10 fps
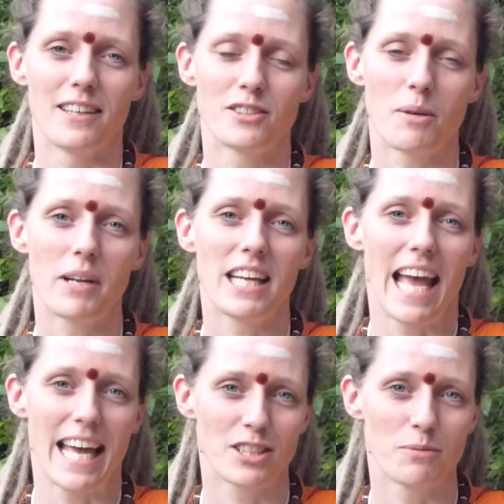somebody
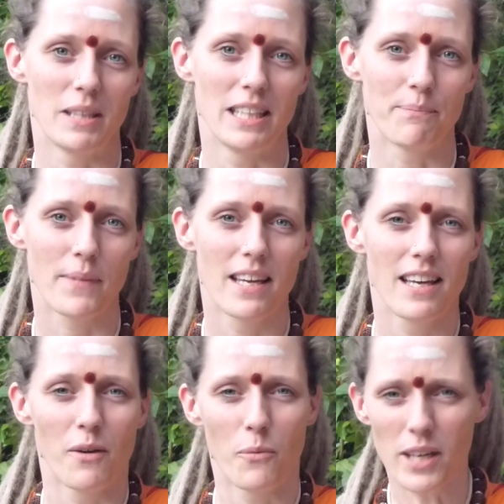asked me,
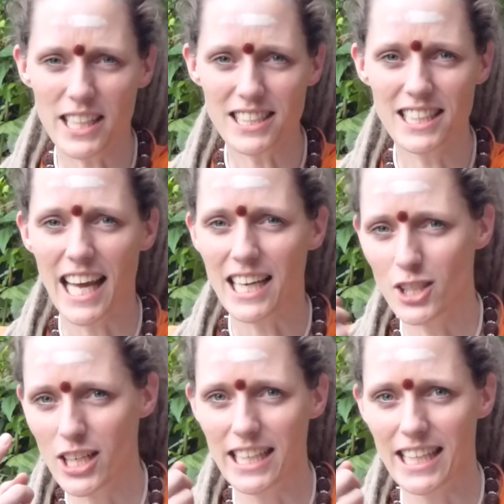what is it
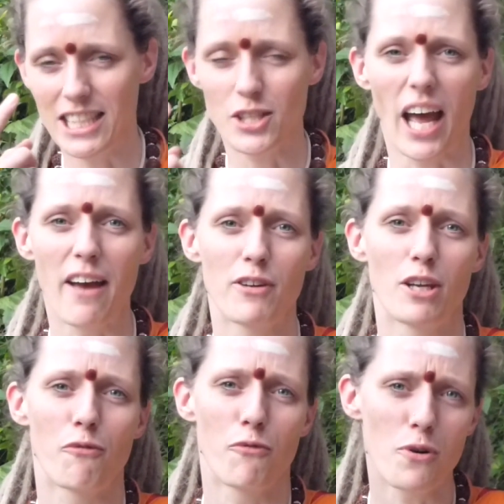actually that you have in
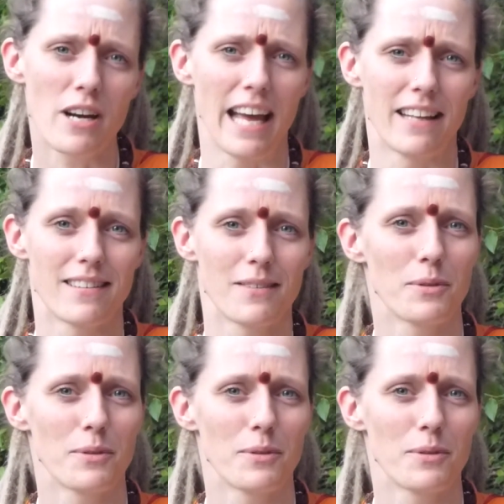your forehead?